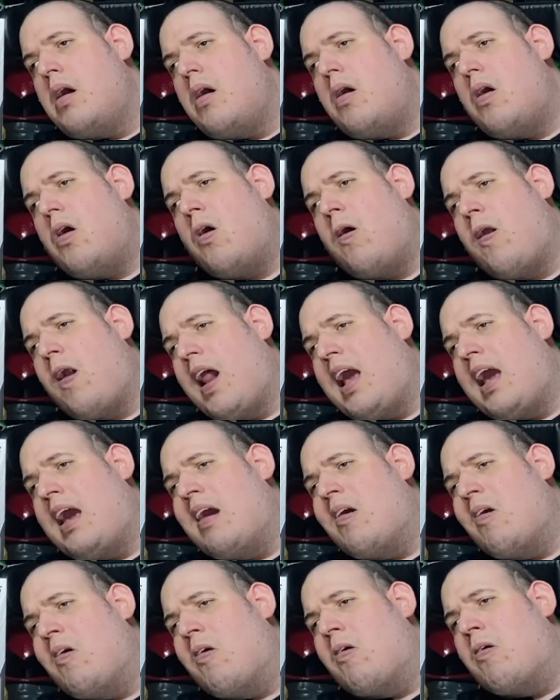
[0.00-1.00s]

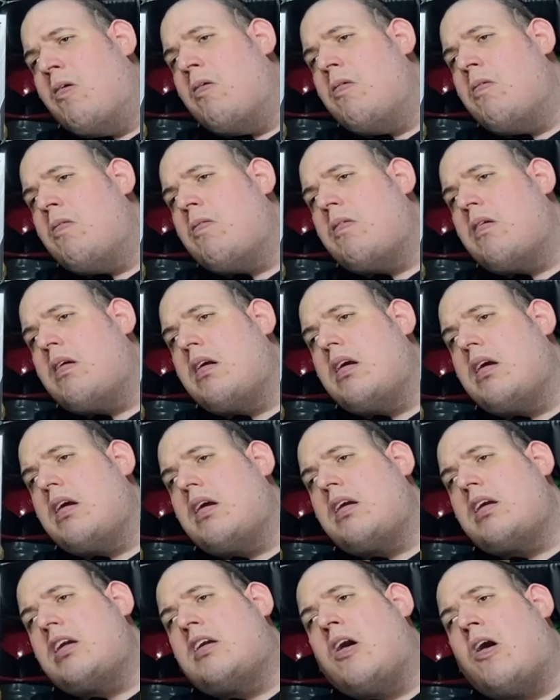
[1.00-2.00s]
Ollie or
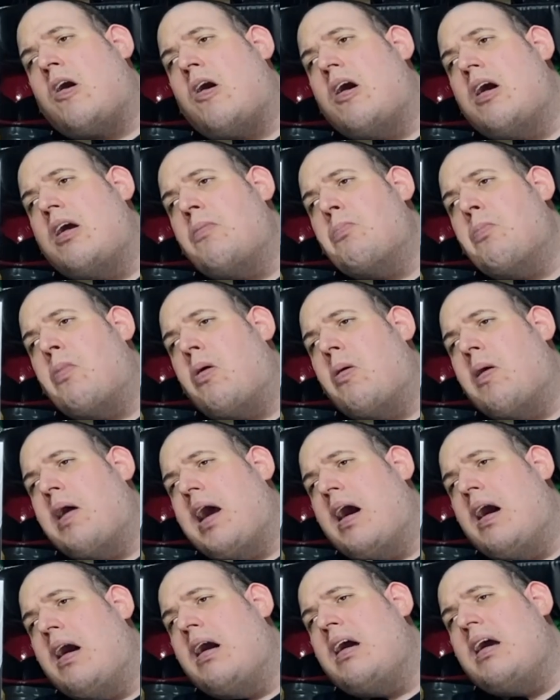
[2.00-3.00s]
Kai
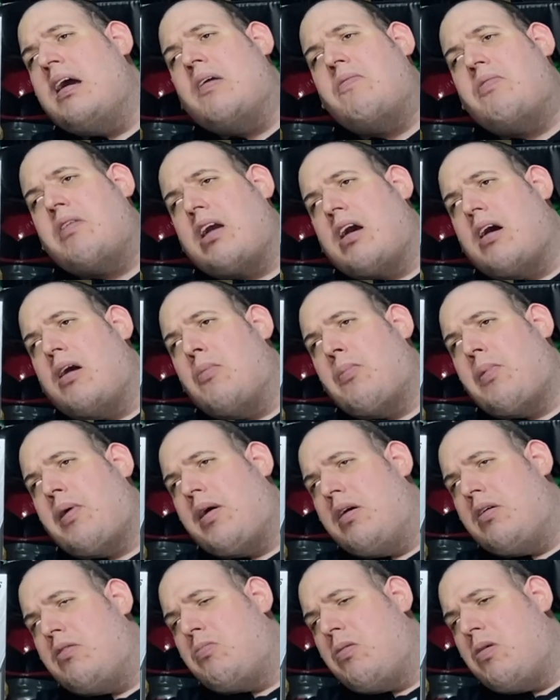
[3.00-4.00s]
Moya if you go
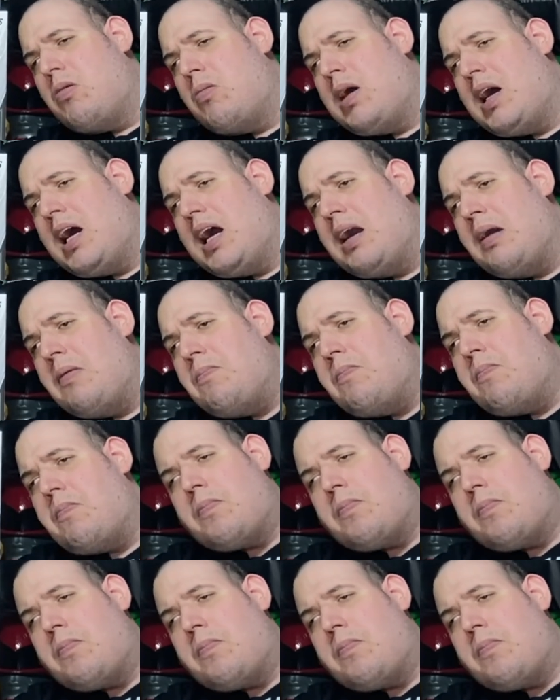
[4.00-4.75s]
by his real name.